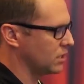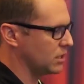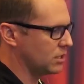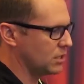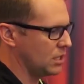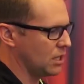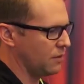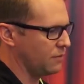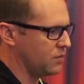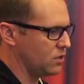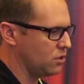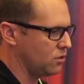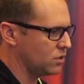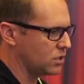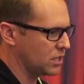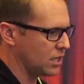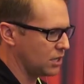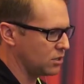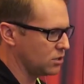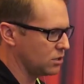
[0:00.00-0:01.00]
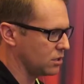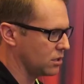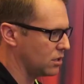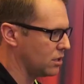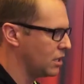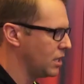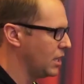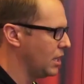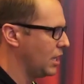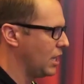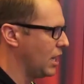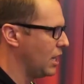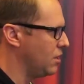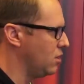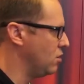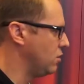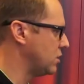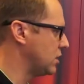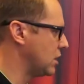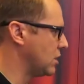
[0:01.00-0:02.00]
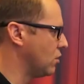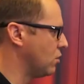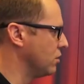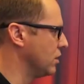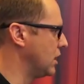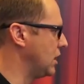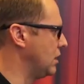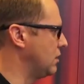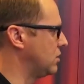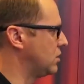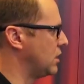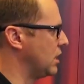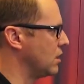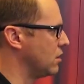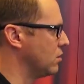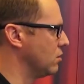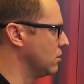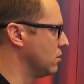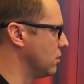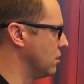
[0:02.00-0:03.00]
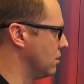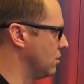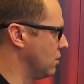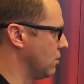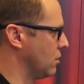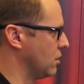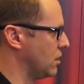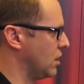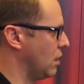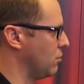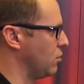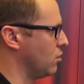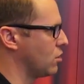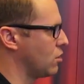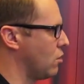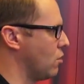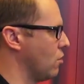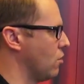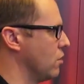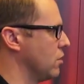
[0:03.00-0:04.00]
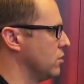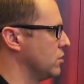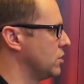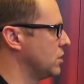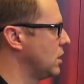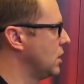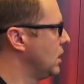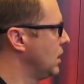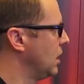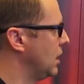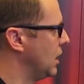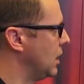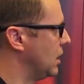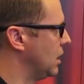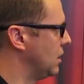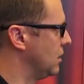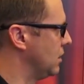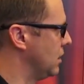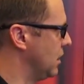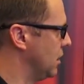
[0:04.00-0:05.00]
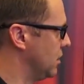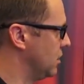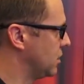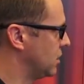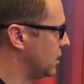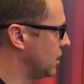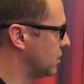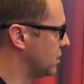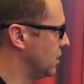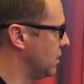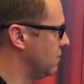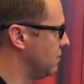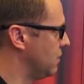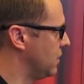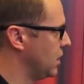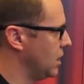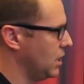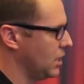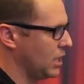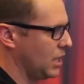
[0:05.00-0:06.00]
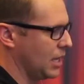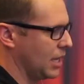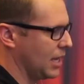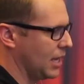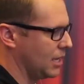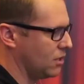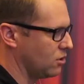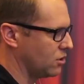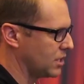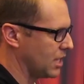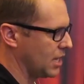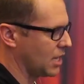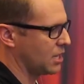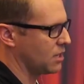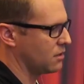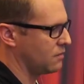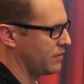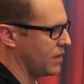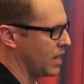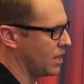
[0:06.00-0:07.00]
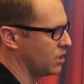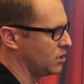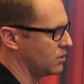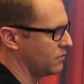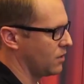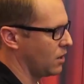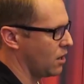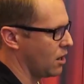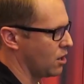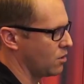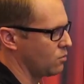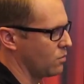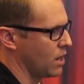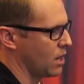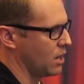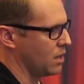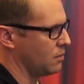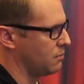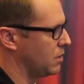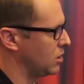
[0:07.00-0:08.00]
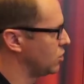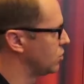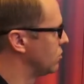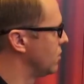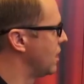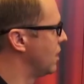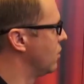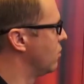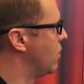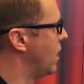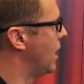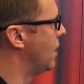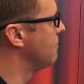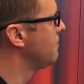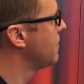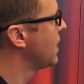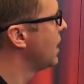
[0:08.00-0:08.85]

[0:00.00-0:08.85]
the CFQ scheduler and using only single or double cores in a system, and you're taking advantage of the hardware in a much greater way.